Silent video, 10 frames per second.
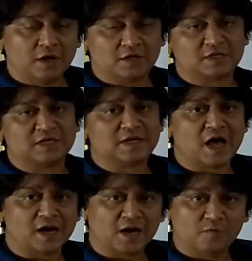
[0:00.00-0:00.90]
It's
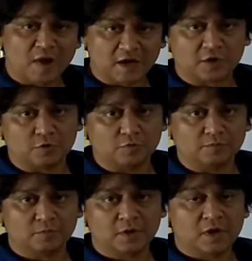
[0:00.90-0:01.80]
entirely
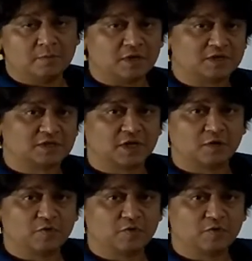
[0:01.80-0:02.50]
vacuum, but still